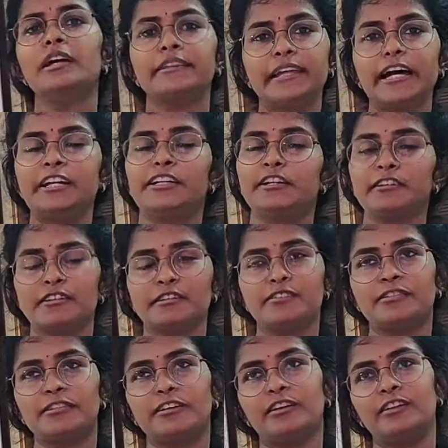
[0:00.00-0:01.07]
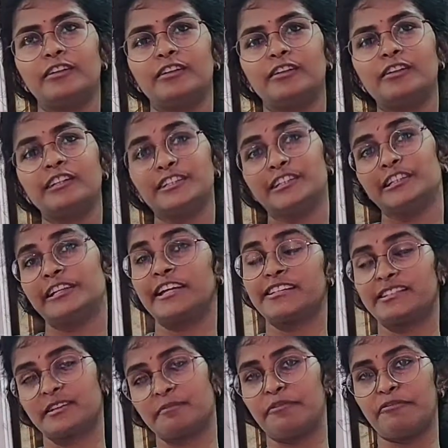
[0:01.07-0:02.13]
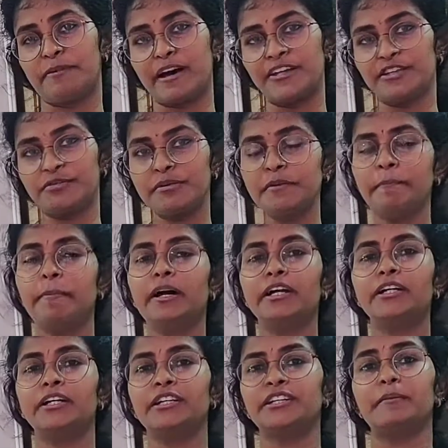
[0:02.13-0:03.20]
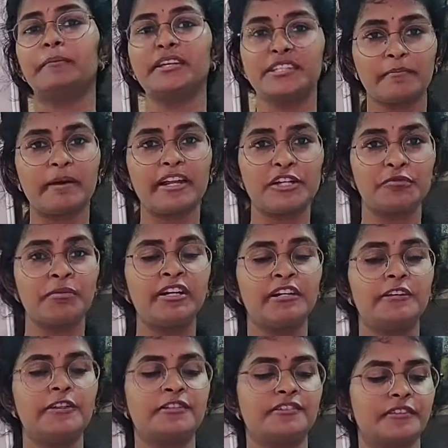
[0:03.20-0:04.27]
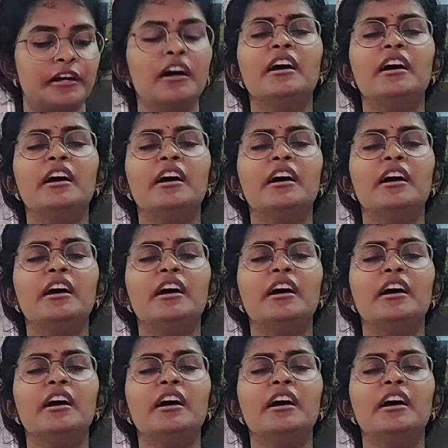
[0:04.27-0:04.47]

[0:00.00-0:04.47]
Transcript: That is a little next step of management, but the basic management is